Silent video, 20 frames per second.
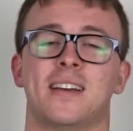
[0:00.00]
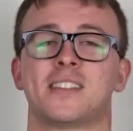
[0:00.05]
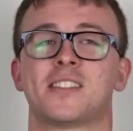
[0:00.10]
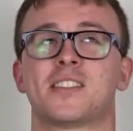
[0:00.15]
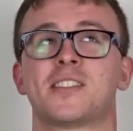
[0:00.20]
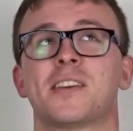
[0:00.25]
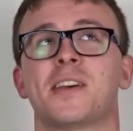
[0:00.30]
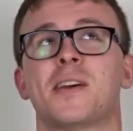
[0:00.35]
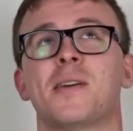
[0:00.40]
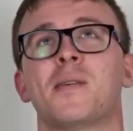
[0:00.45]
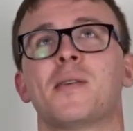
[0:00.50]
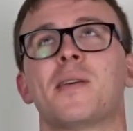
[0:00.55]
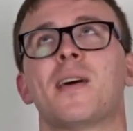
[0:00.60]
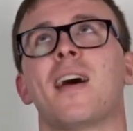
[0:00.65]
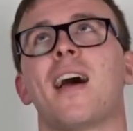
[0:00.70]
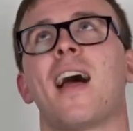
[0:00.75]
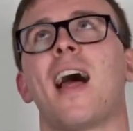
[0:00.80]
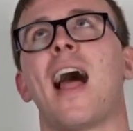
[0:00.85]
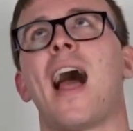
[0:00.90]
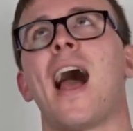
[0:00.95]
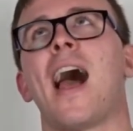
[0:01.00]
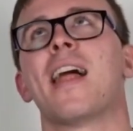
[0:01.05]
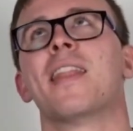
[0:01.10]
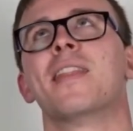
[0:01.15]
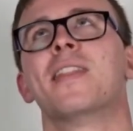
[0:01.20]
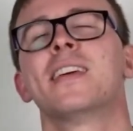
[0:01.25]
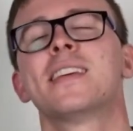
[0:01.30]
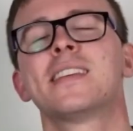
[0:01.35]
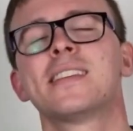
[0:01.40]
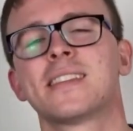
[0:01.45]
So
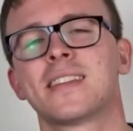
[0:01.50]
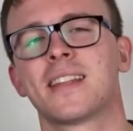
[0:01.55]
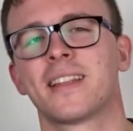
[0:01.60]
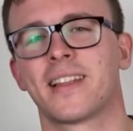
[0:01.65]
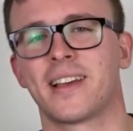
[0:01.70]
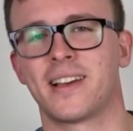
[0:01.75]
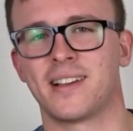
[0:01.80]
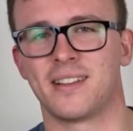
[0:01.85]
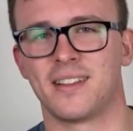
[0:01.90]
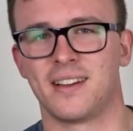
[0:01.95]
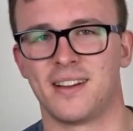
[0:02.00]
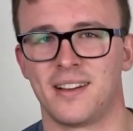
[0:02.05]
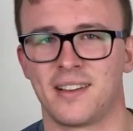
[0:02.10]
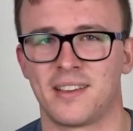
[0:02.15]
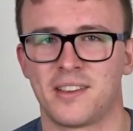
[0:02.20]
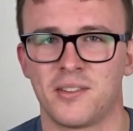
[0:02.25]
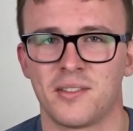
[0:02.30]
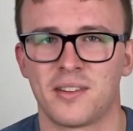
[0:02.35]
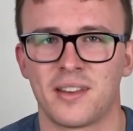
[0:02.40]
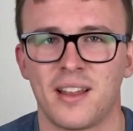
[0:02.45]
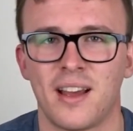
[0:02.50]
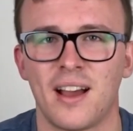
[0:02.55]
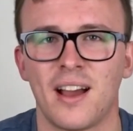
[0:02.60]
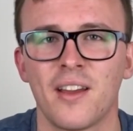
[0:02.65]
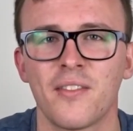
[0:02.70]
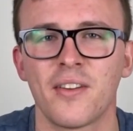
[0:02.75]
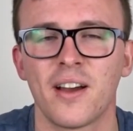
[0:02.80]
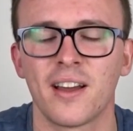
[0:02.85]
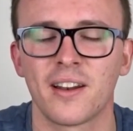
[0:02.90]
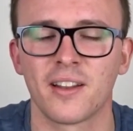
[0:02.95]
this is the little argument.
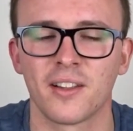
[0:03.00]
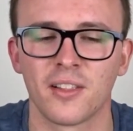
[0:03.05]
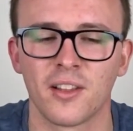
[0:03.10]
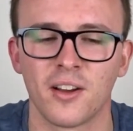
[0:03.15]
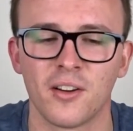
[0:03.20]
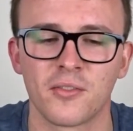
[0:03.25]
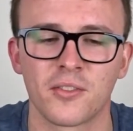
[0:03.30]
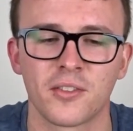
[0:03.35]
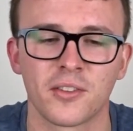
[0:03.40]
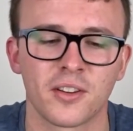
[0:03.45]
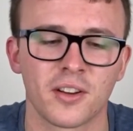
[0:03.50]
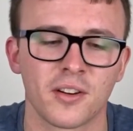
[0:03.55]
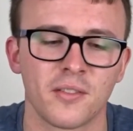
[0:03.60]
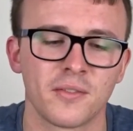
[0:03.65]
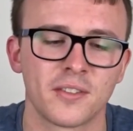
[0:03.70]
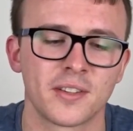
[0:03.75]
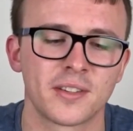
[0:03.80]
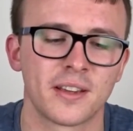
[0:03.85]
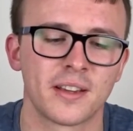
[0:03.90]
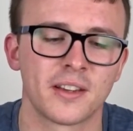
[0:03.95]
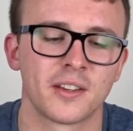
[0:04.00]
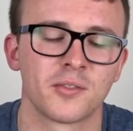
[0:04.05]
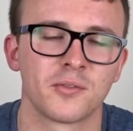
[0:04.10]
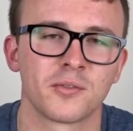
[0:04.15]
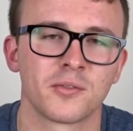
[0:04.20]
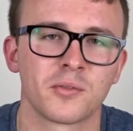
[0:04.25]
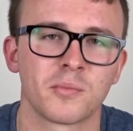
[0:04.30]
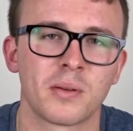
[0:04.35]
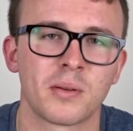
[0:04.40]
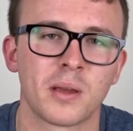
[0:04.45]
I've had a lot of good
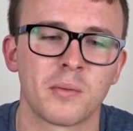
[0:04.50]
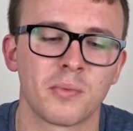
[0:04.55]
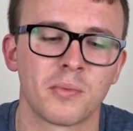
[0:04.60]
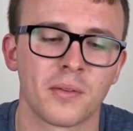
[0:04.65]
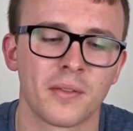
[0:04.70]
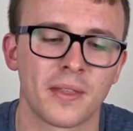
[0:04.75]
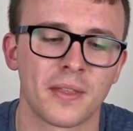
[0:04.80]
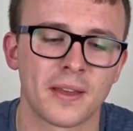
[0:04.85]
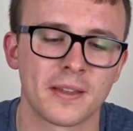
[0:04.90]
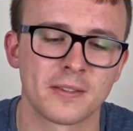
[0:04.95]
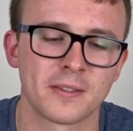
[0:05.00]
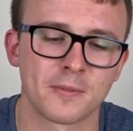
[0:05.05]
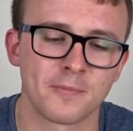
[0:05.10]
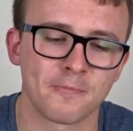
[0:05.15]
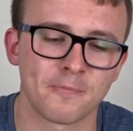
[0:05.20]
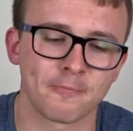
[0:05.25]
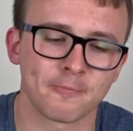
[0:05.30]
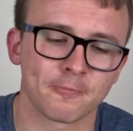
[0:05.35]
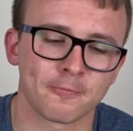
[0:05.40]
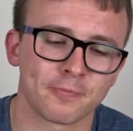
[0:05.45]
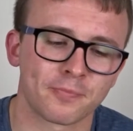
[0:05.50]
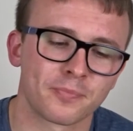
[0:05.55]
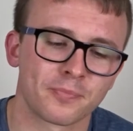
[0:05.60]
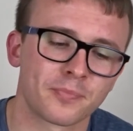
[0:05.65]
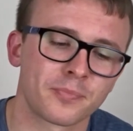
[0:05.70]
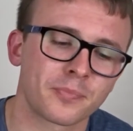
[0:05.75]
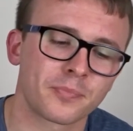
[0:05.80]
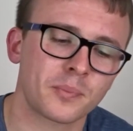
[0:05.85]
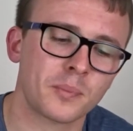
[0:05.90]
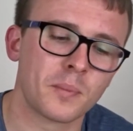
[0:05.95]
conversations with people with this,
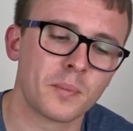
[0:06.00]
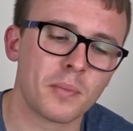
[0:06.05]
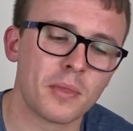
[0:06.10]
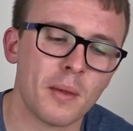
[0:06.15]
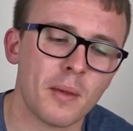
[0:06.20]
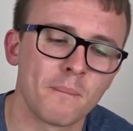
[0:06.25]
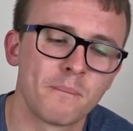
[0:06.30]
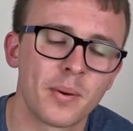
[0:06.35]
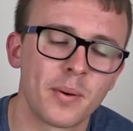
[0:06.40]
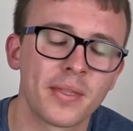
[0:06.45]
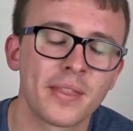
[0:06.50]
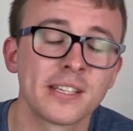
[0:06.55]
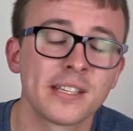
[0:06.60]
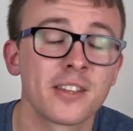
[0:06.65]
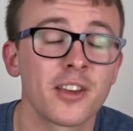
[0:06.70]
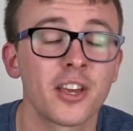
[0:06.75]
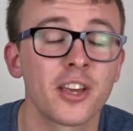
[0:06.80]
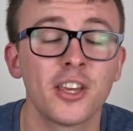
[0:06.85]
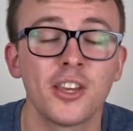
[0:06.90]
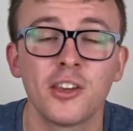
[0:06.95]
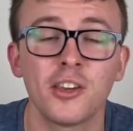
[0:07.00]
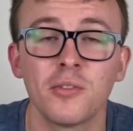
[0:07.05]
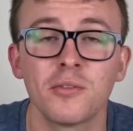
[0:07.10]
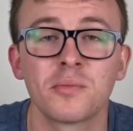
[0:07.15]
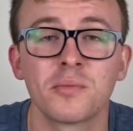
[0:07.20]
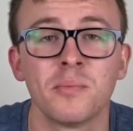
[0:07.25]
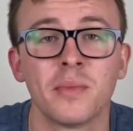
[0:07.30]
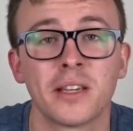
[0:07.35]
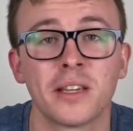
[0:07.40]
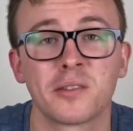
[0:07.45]
but there's a
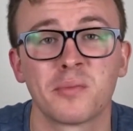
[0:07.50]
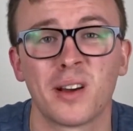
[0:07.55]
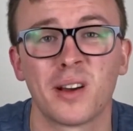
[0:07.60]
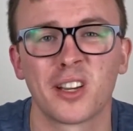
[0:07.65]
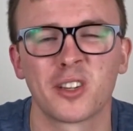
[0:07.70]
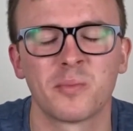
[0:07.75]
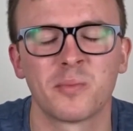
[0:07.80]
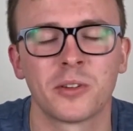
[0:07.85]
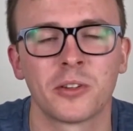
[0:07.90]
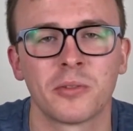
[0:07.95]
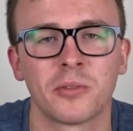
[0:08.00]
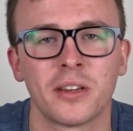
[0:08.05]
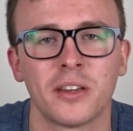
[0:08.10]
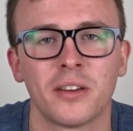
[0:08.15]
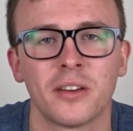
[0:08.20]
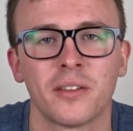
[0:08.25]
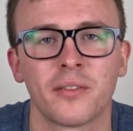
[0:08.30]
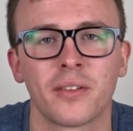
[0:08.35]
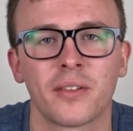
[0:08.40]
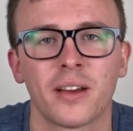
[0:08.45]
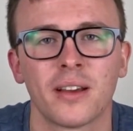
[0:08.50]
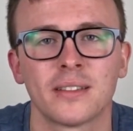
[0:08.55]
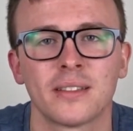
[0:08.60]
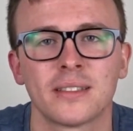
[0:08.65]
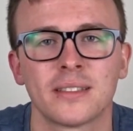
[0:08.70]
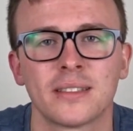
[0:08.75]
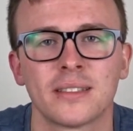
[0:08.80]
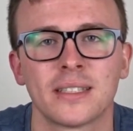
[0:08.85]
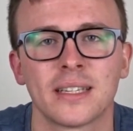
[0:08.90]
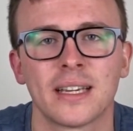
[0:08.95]
huge mismatch between
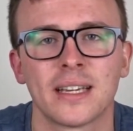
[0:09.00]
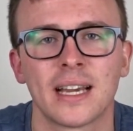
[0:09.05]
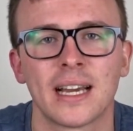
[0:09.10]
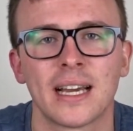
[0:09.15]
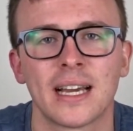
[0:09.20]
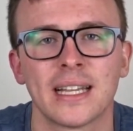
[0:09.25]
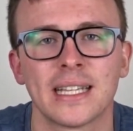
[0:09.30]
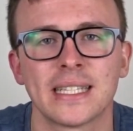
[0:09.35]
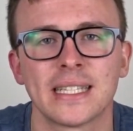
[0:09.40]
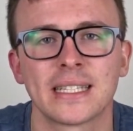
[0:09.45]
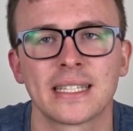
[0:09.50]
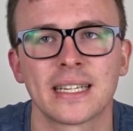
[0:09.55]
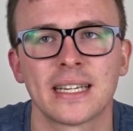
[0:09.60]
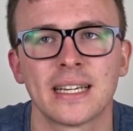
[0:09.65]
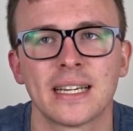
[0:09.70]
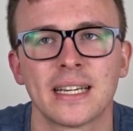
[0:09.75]
university and